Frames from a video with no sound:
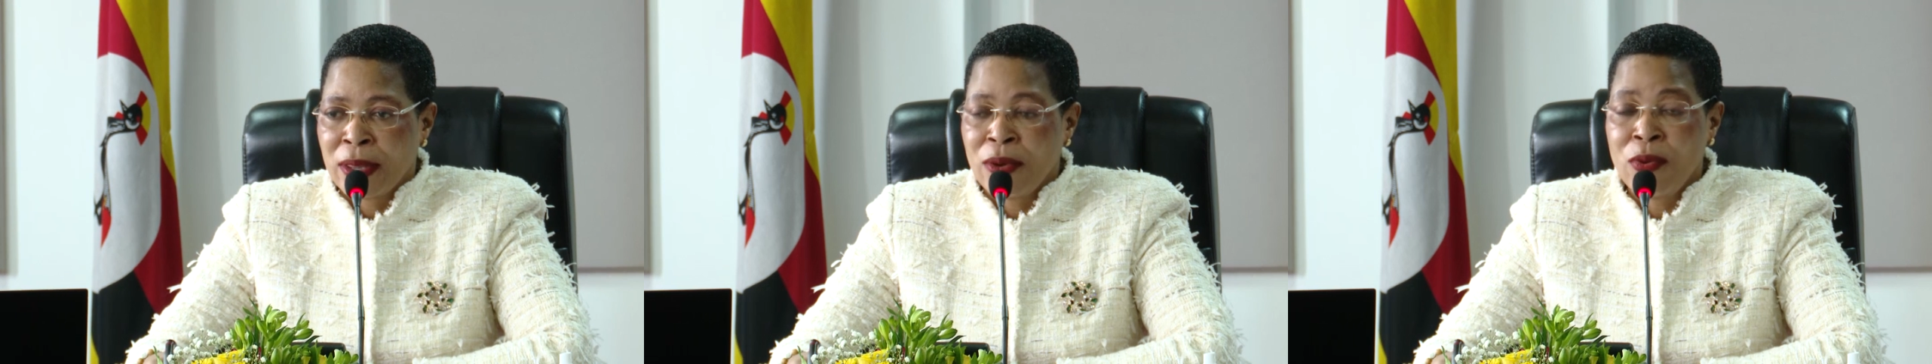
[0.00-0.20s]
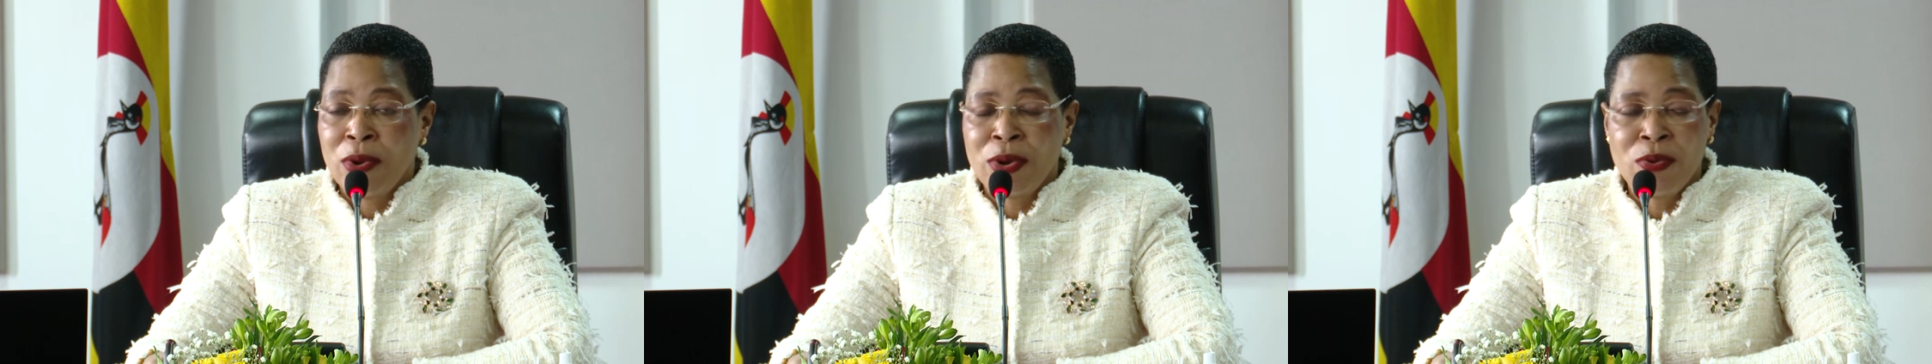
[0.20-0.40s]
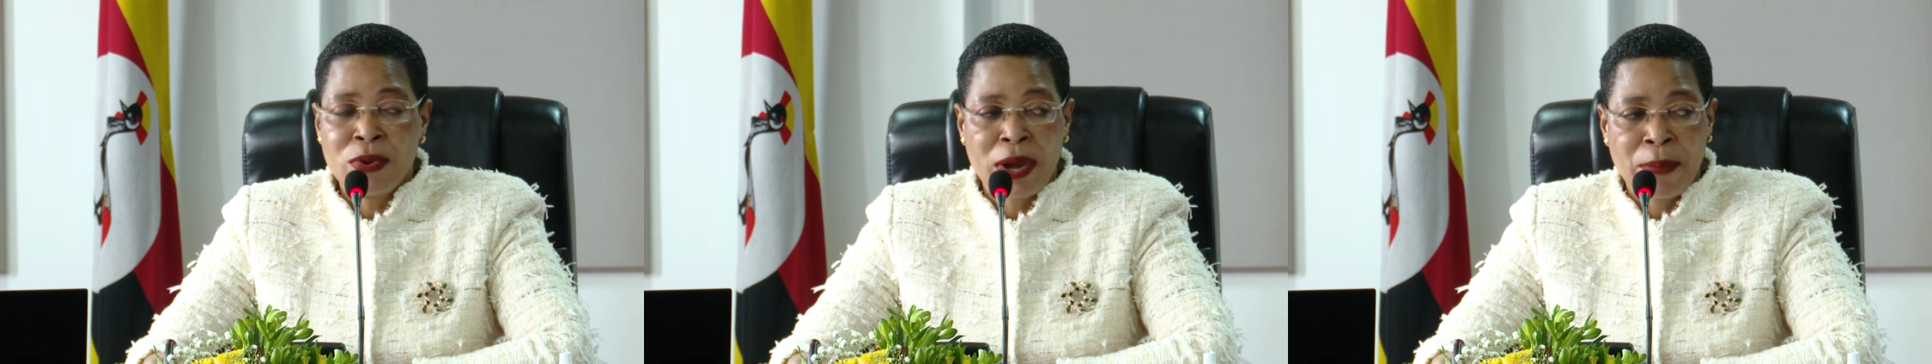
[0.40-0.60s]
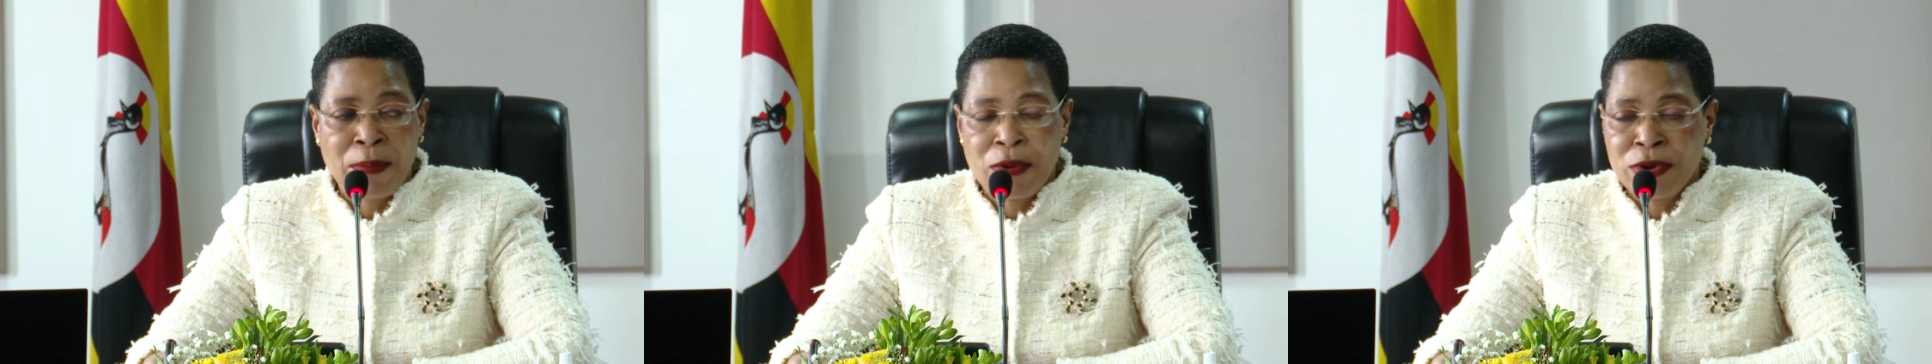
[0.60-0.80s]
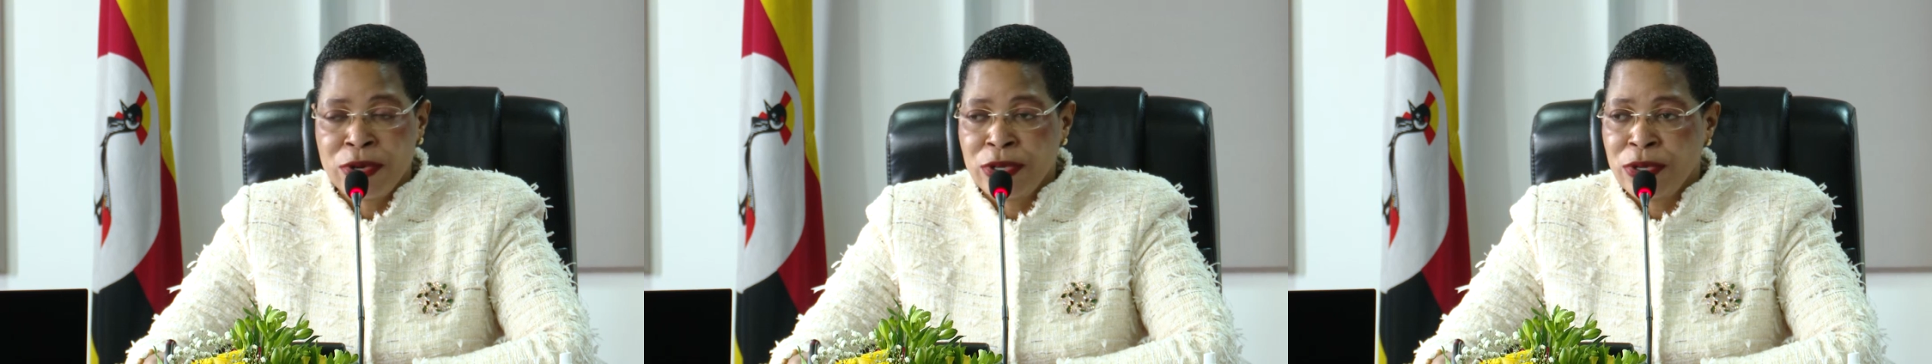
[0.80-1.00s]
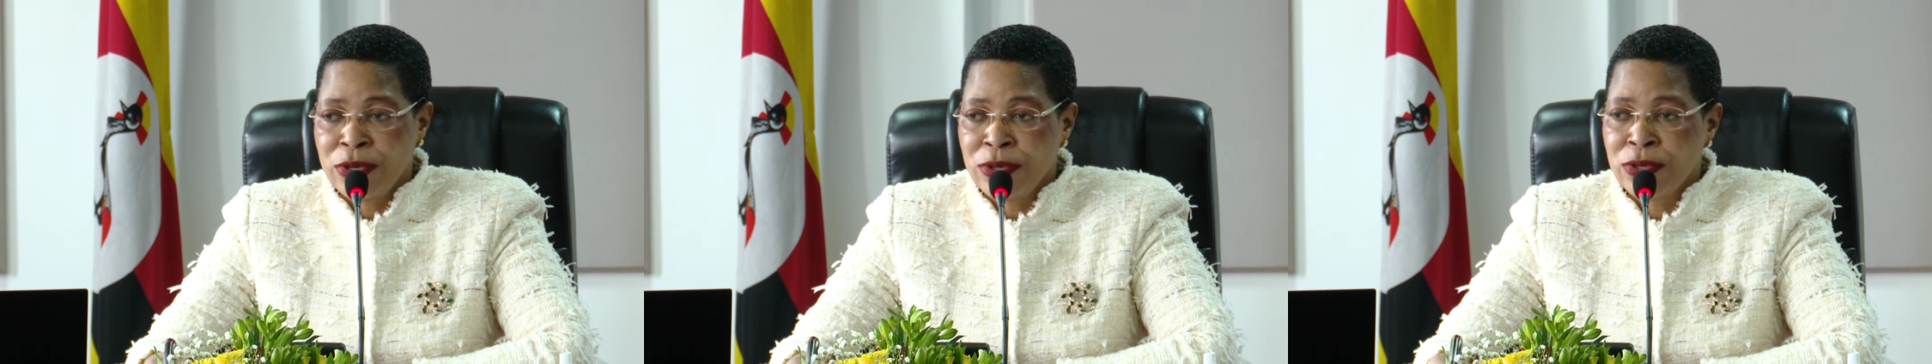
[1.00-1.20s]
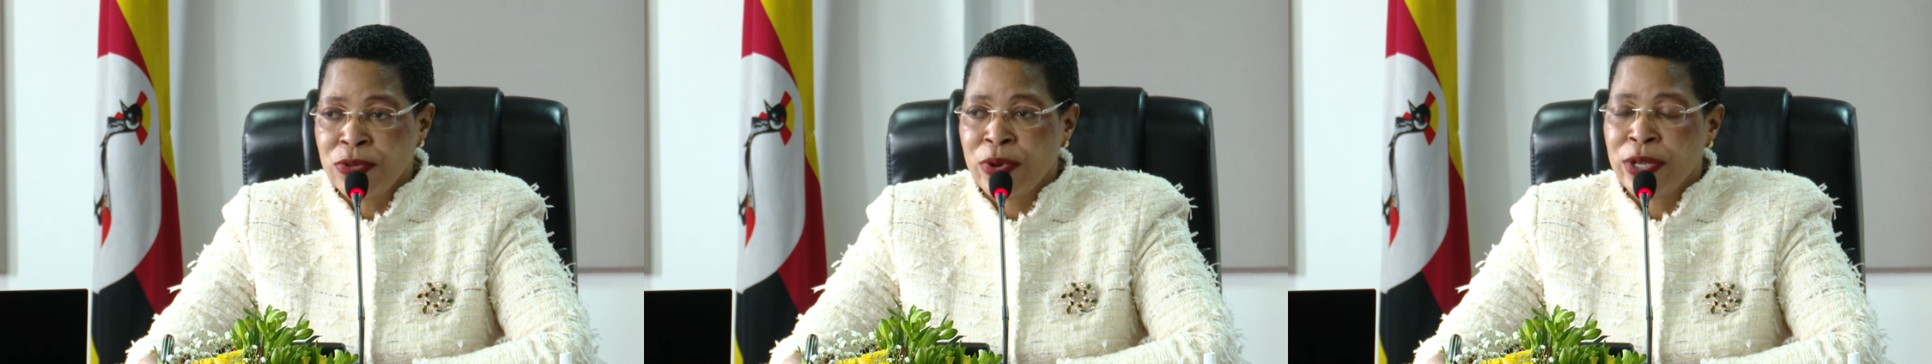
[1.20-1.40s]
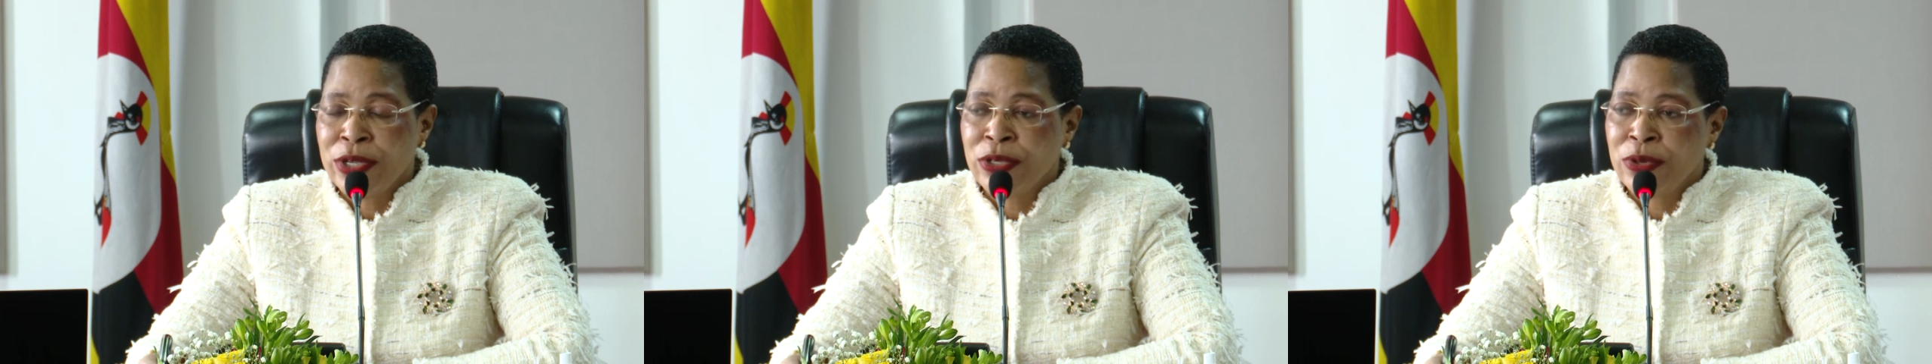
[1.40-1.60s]
We look upon you
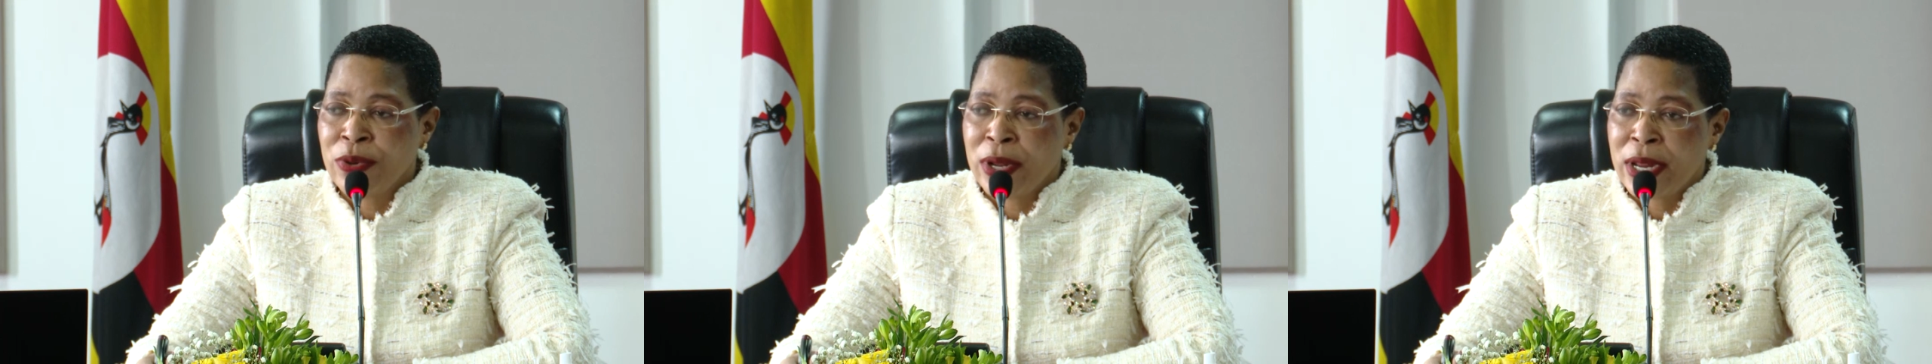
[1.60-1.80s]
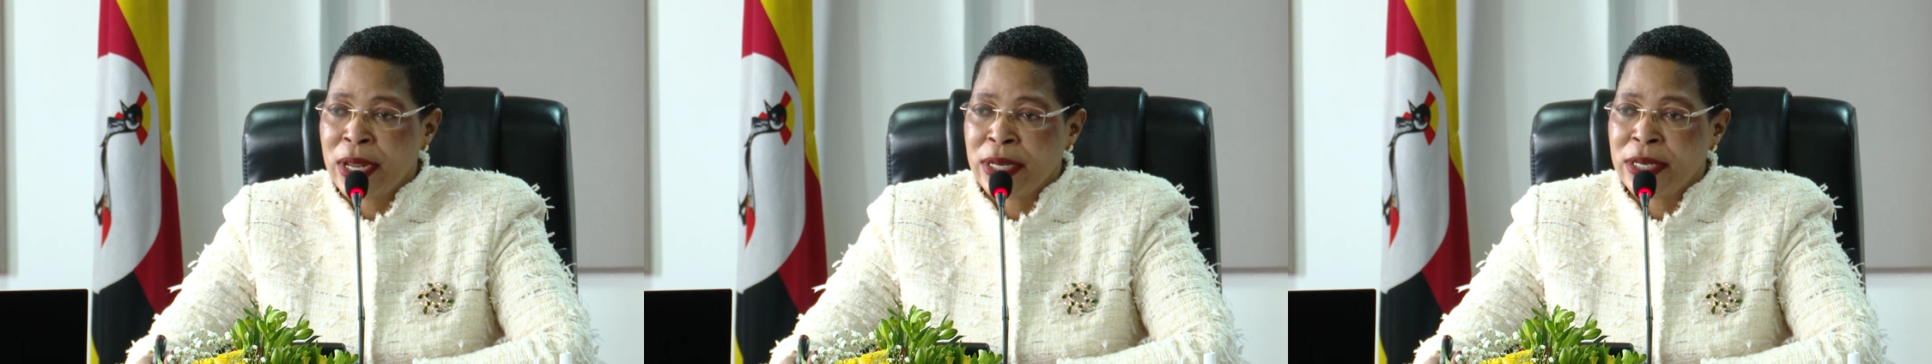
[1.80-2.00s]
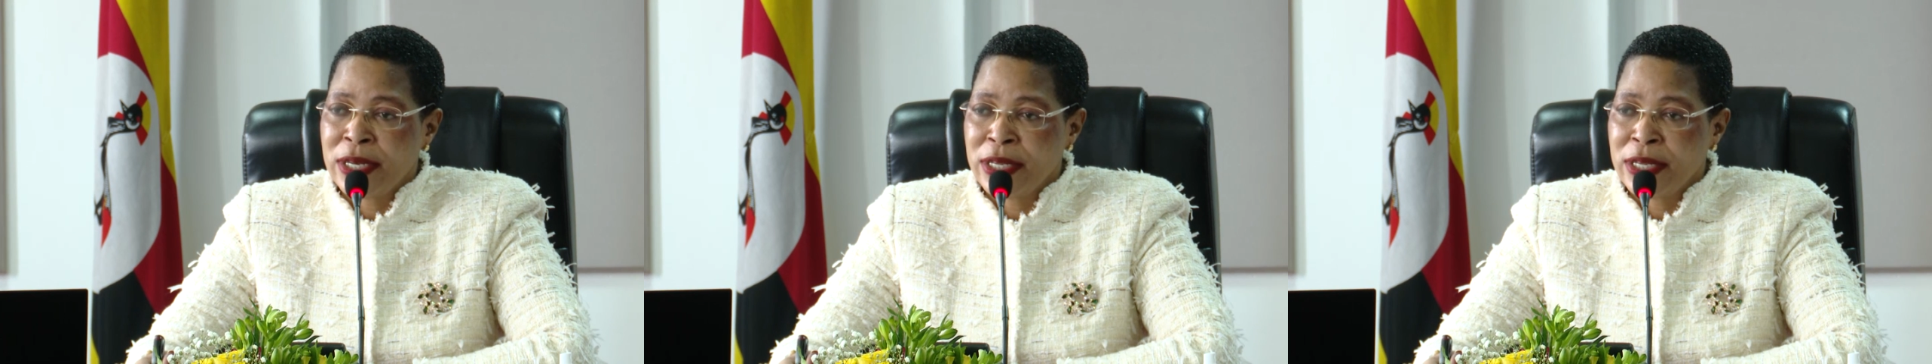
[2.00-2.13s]
to ensure that